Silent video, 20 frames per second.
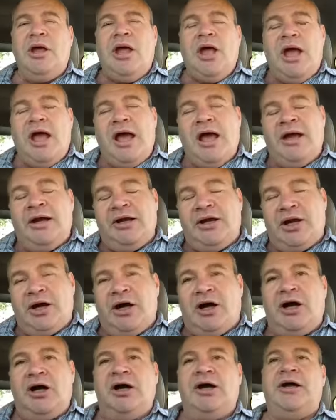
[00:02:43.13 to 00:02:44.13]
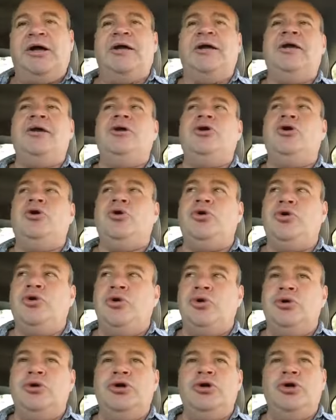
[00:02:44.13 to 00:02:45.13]
And I
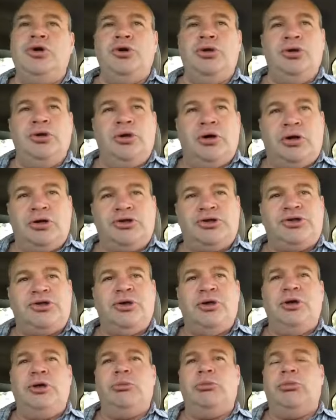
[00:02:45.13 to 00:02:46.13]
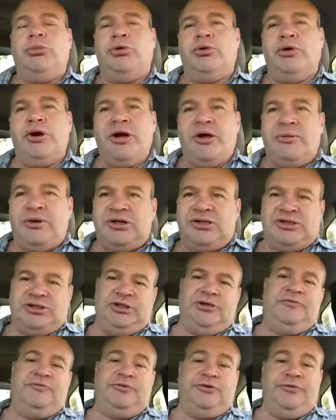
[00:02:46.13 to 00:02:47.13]
could not bring
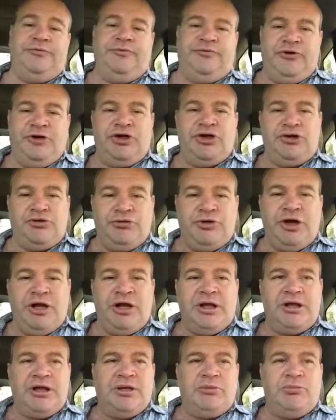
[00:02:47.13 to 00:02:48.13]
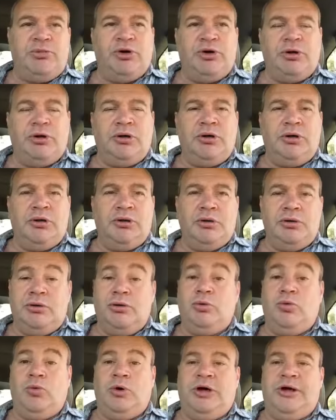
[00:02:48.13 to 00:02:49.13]
myself to finish reading that book.
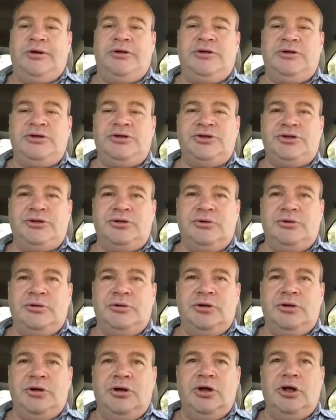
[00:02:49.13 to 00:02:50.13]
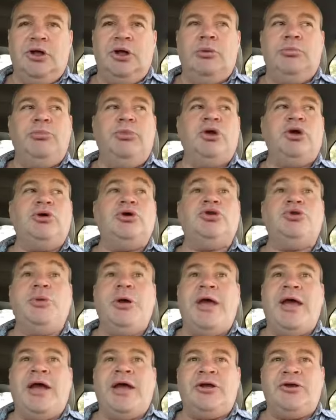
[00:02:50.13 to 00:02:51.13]
Why not? Because we
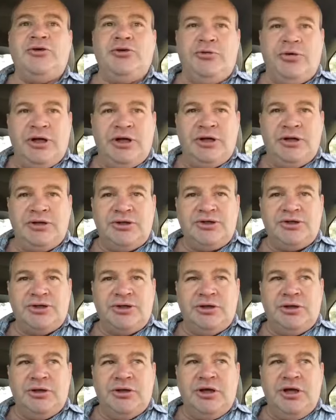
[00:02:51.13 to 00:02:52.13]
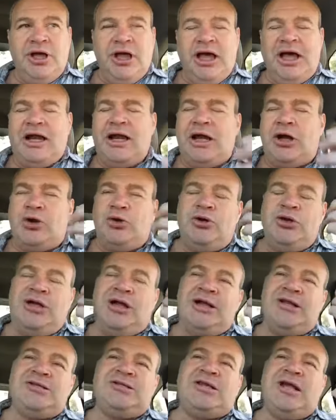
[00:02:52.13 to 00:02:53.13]
had to read it. And I couldn't
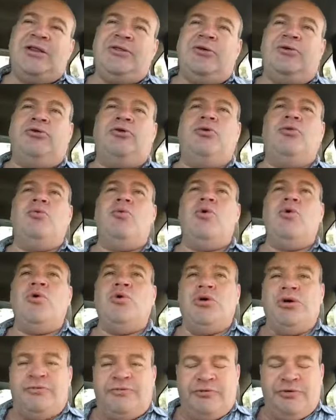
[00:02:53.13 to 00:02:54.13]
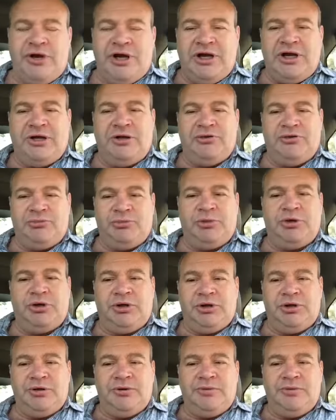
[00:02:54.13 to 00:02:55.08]
understand the reward of reading this book.